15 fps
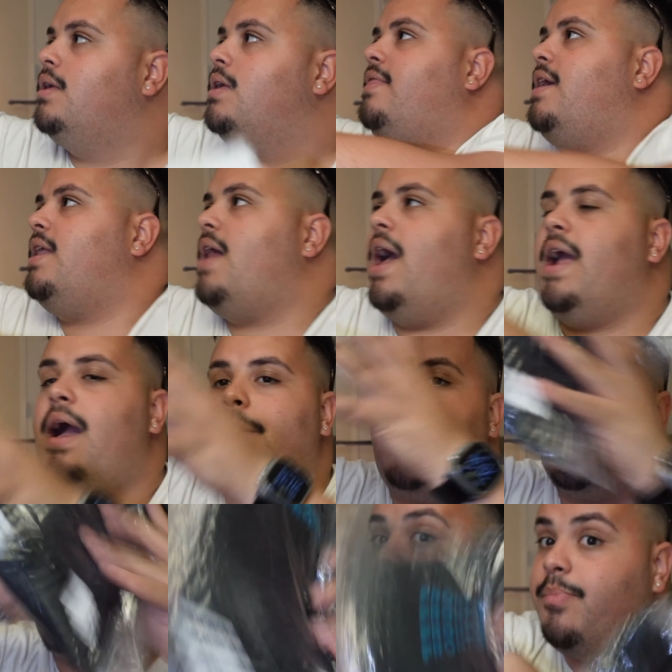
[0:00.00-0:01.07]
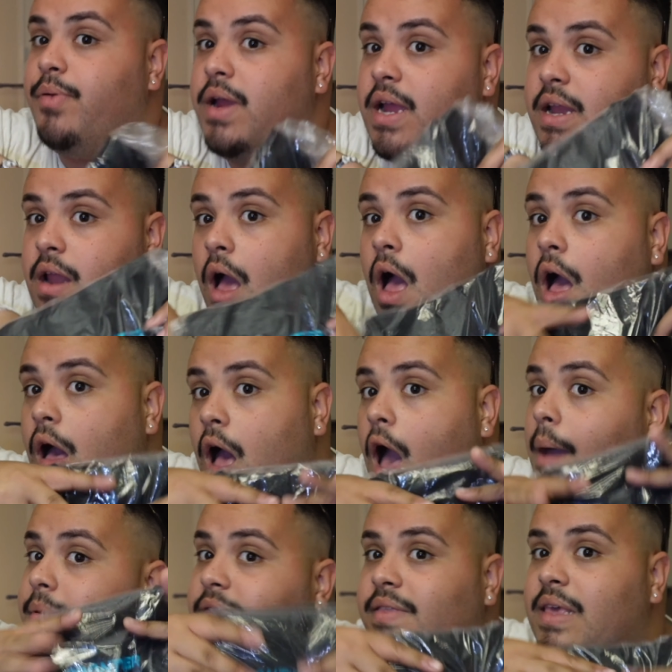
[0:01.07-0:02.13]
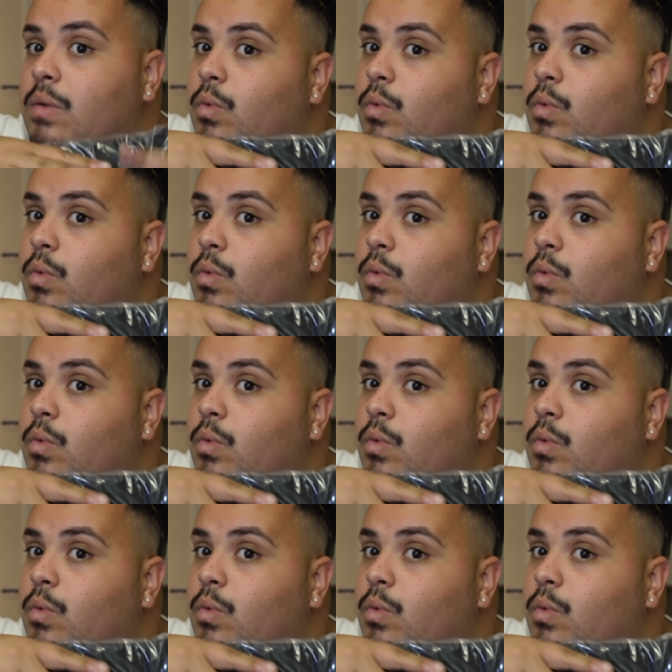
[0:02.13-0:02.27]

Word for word: And then I got my apron. Obviously,